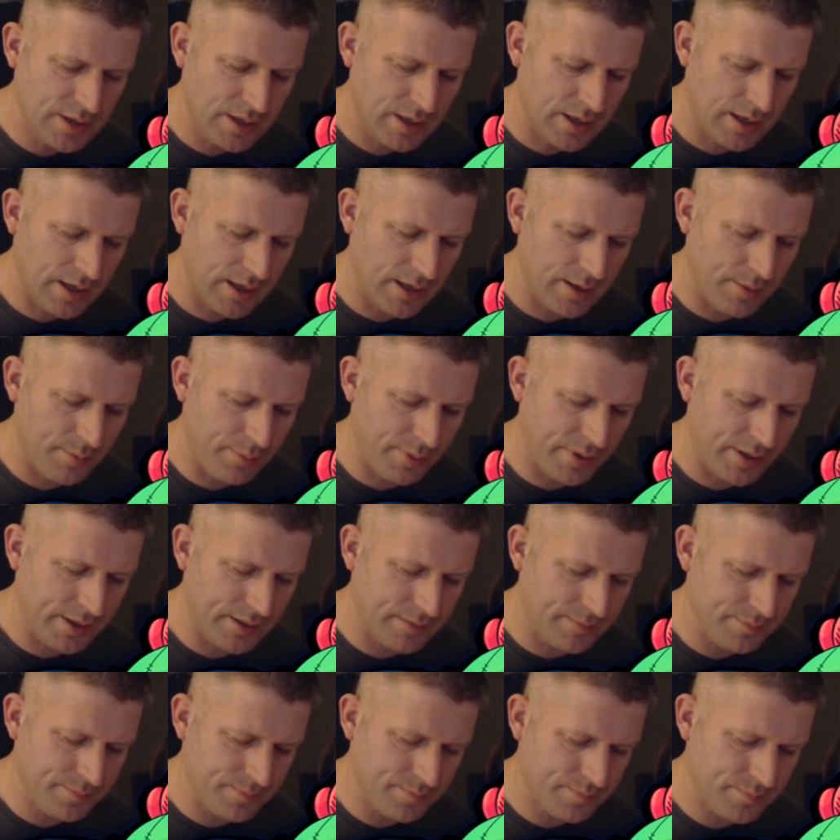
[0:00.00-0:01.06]
uh,
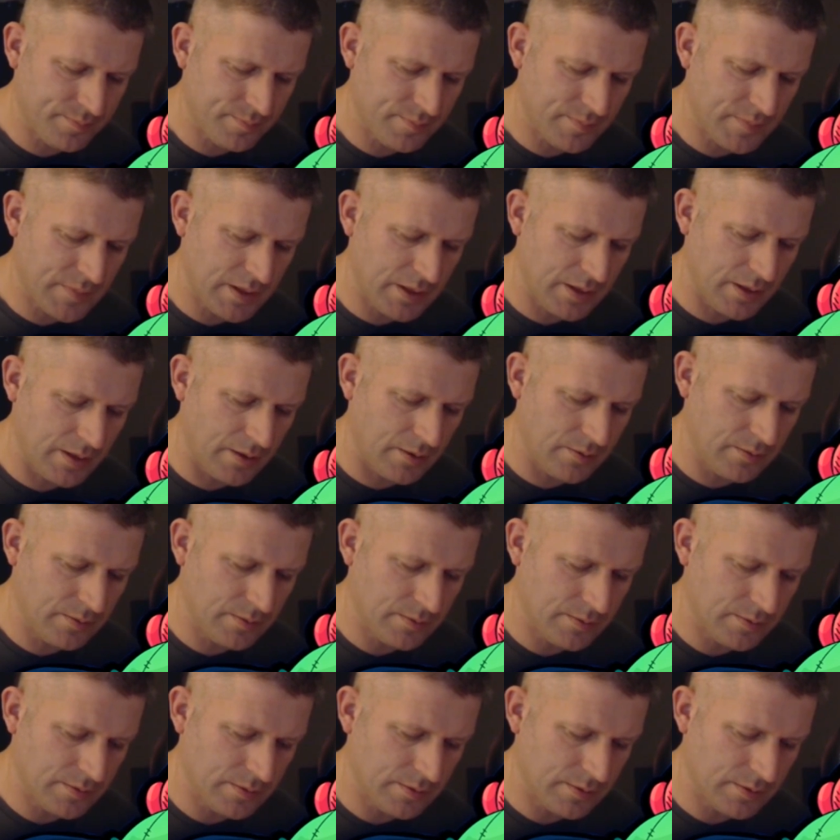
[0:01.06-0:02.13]
but you know
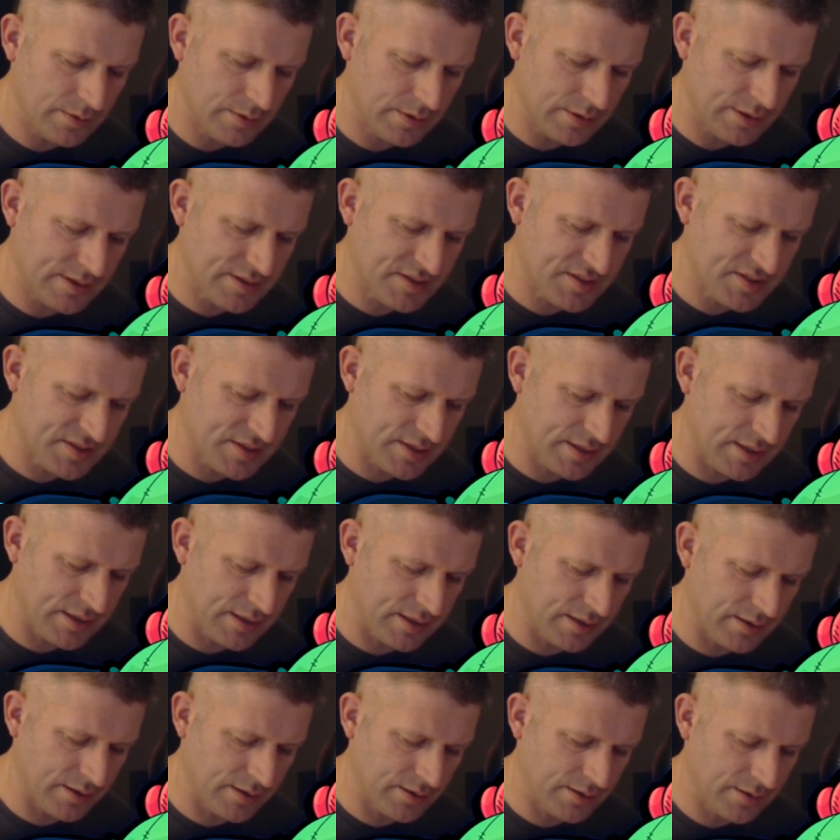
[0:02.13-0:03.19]
Let's see
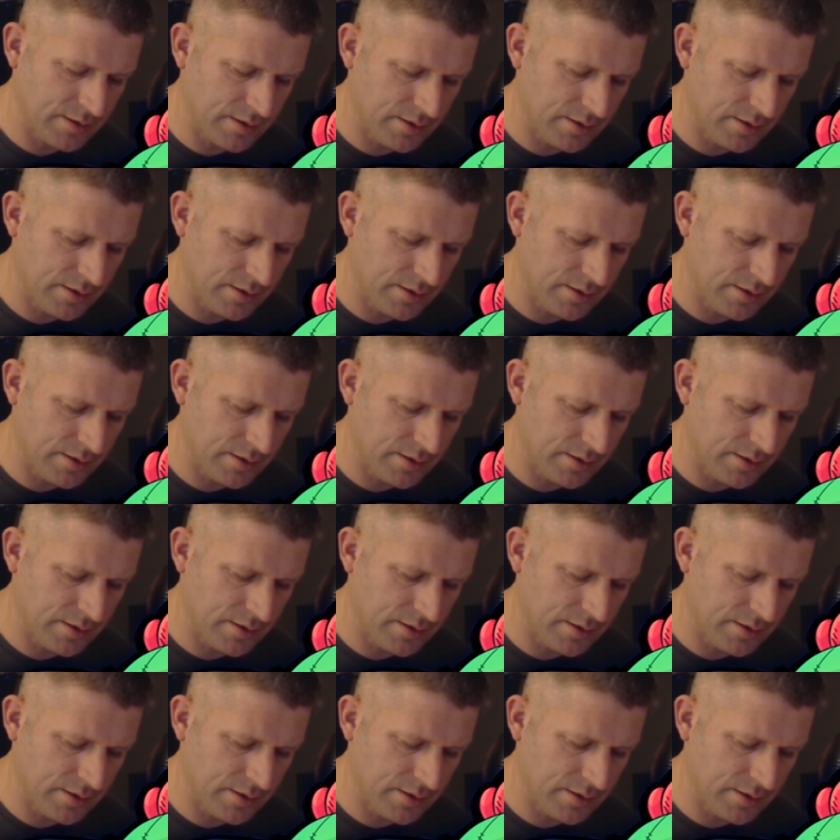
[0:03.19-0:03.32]
here.